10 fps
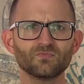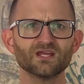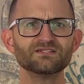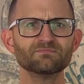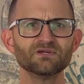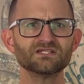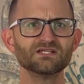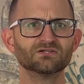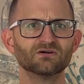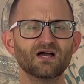It's a big
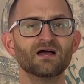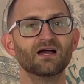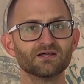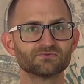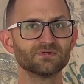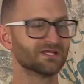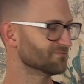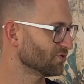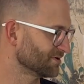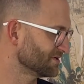deal and really
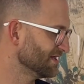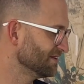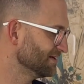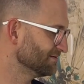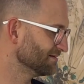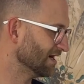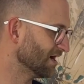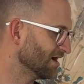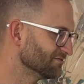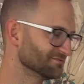important. And then
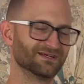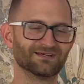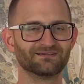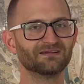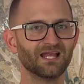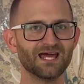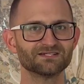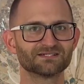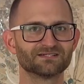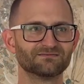not
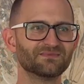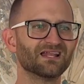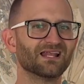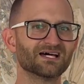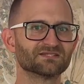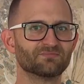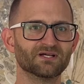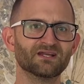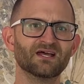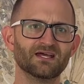last, but
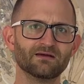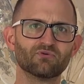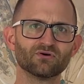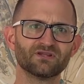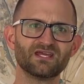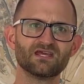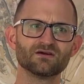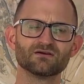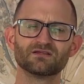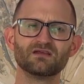importantly
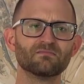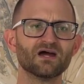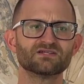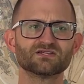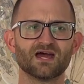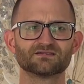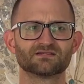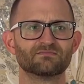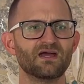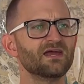here, you might just ask
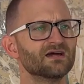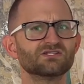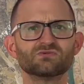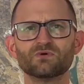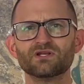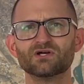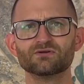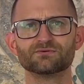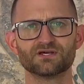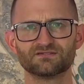them, hey, I just want to know your
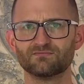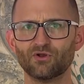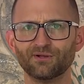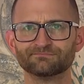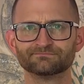testimony.